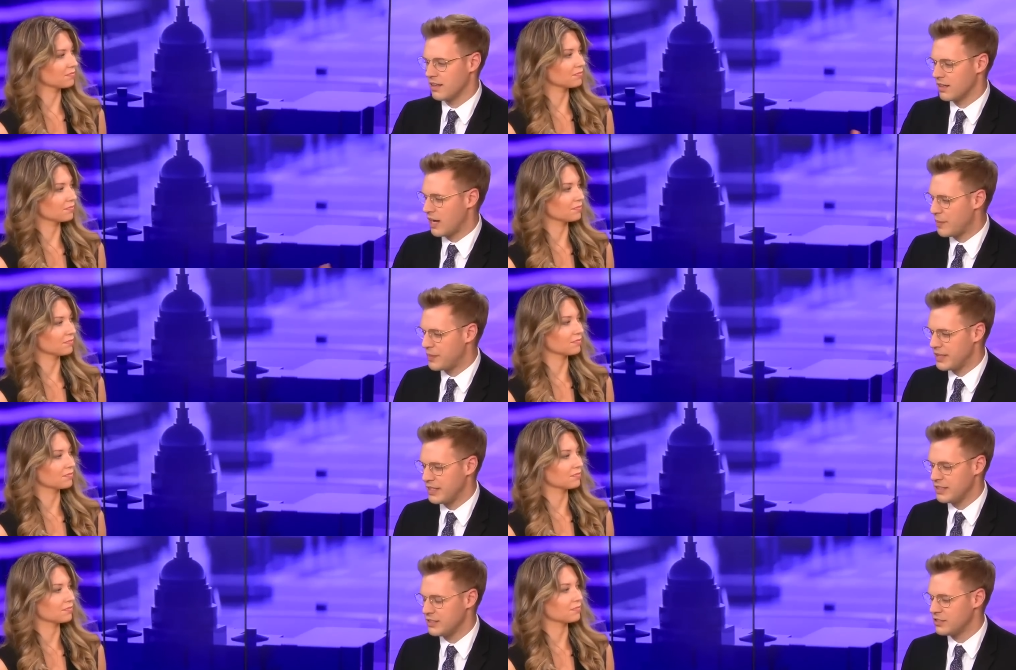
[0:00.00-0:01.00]

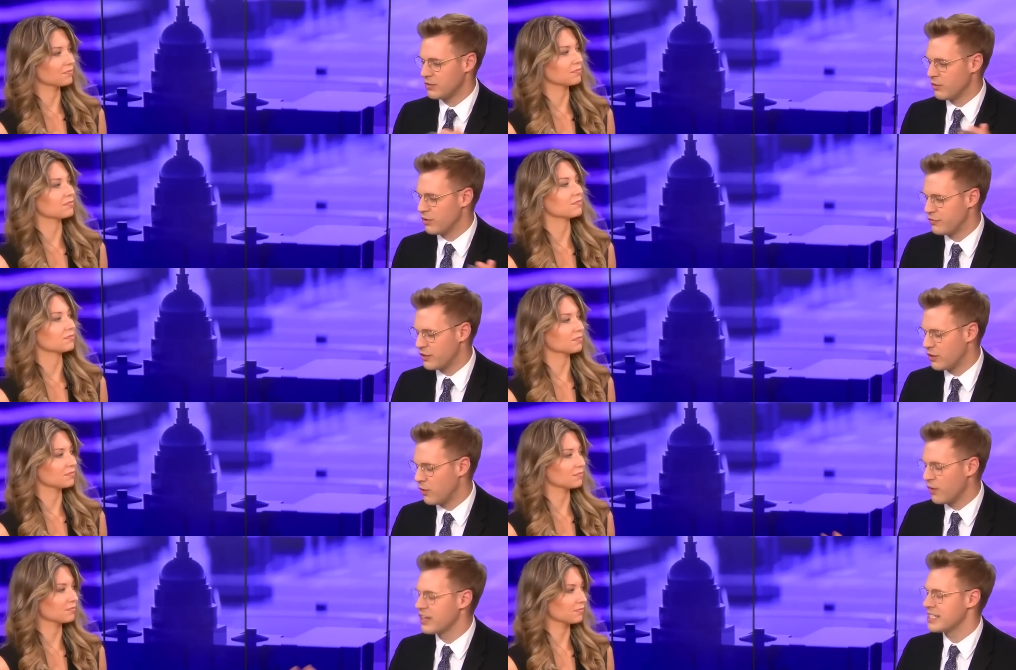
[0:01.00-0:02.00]
Speaker 1: companies or for
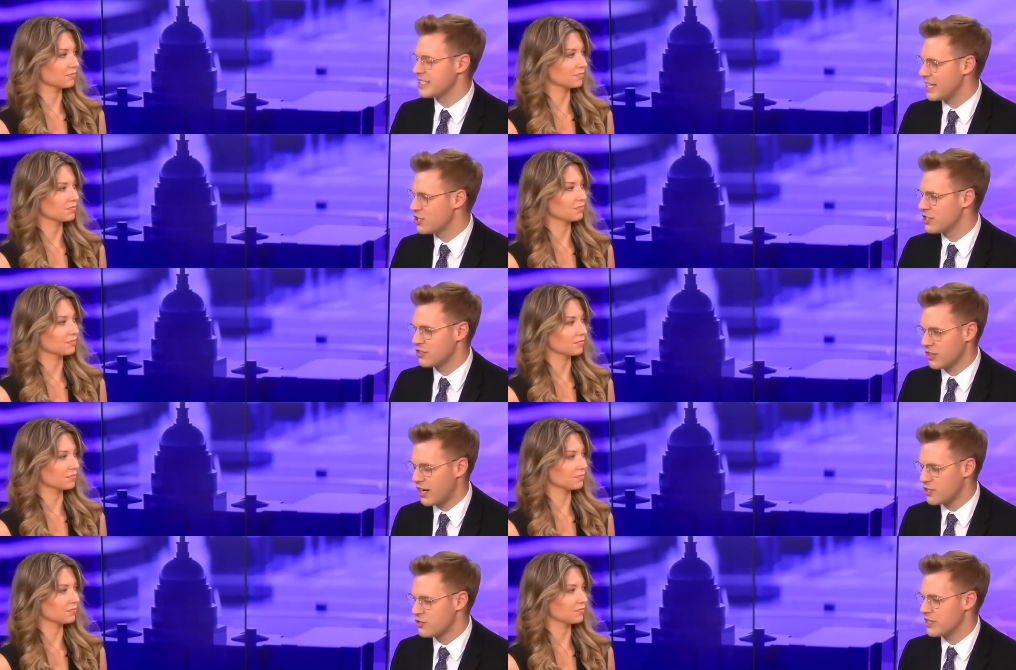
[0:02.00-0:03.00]
organizations or
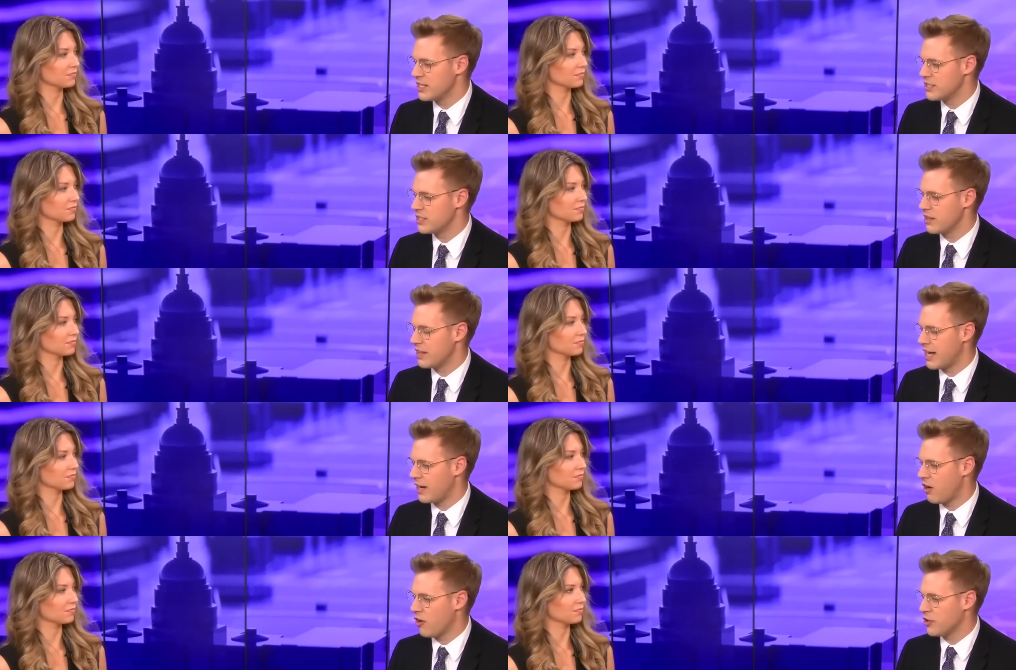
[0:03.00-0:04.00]
countries
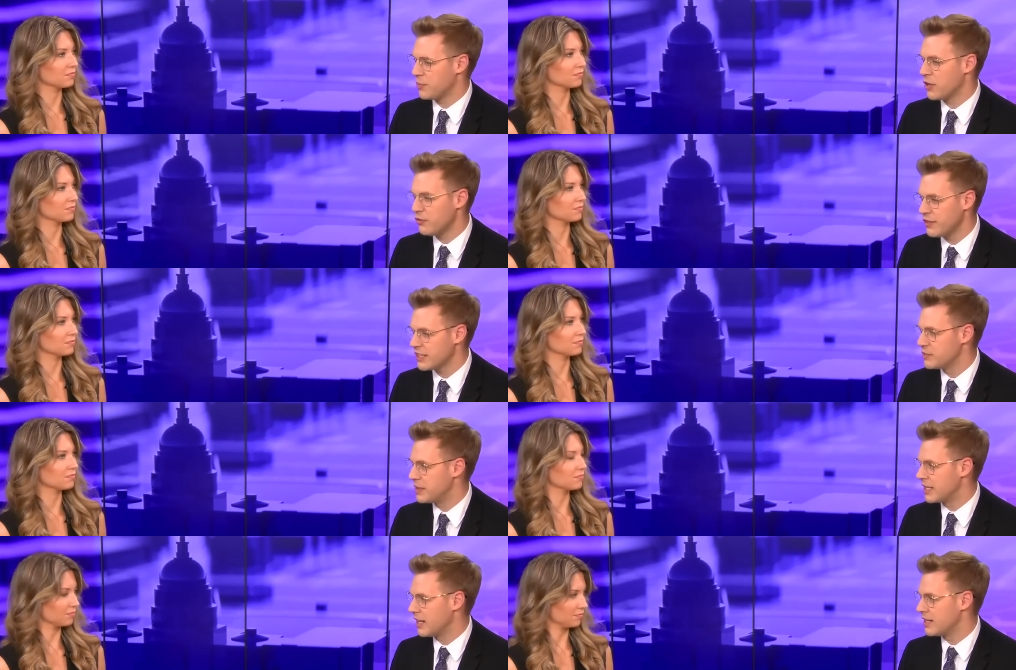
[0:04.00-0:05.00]
that aren't perfect,
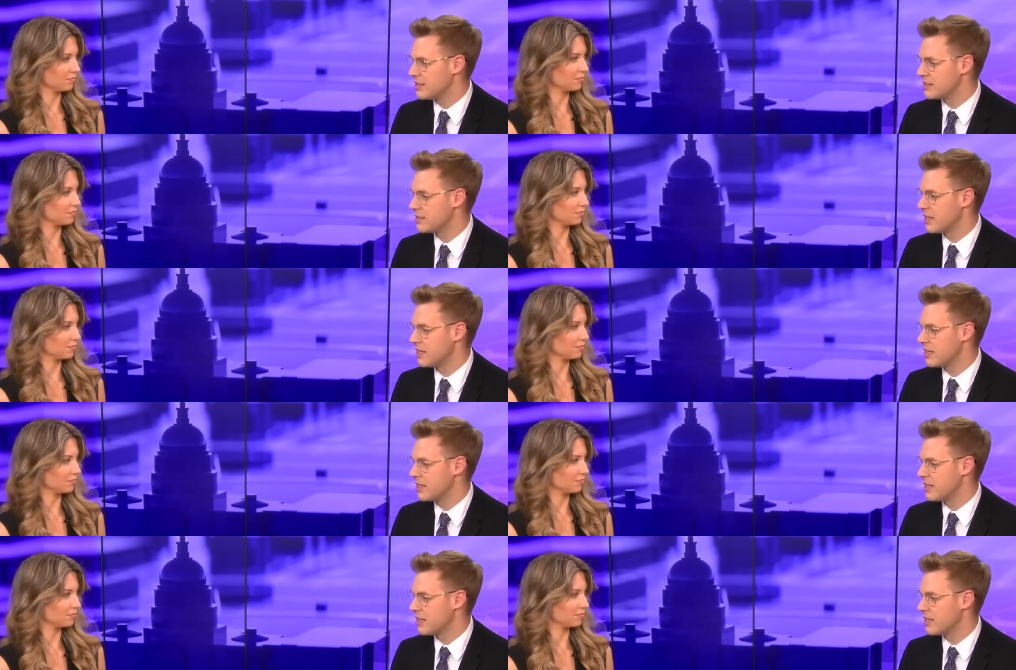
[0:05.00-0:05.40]
because